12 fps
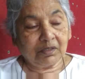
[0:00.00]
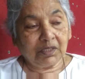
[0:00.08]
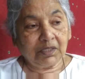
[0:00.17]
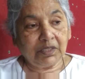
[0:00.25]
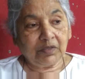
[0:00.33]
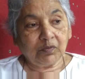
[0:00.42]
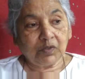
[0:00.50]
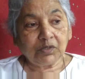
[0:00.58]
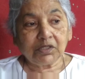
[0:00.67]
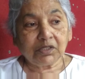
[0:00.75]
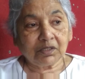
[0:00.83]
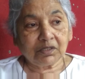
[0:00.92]
then the
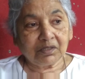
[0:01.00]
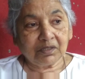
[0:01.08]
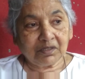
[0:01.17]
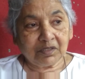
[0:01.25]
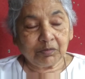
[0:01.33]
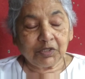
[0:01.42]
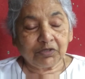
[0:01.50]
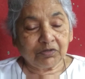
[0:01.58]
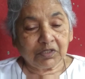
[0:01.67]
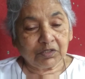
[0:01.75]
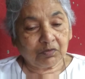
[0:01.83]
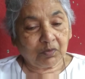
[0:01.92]

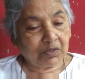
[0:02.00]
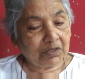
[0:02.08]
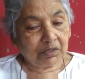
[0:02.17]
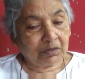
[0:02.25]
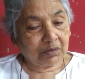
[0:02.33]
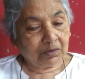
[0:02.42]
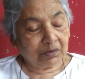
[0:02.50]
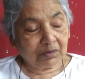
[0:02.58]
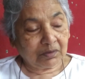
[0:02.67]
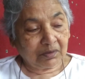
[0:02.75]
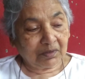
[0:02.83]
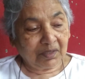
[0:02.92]
militaries wanted
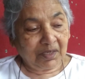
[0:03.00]
to